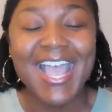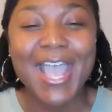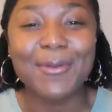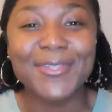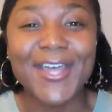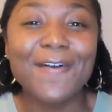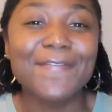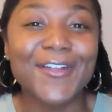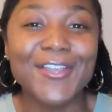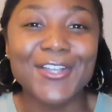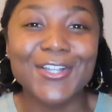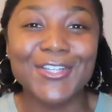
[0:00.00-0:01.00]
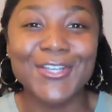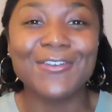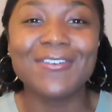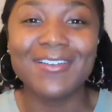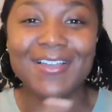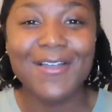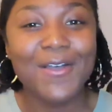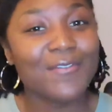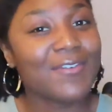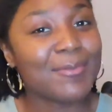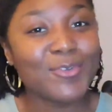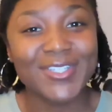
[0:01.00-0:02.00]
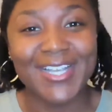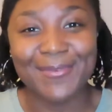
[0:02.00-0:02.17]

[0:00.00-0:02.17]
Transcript: And without further ado, vamos a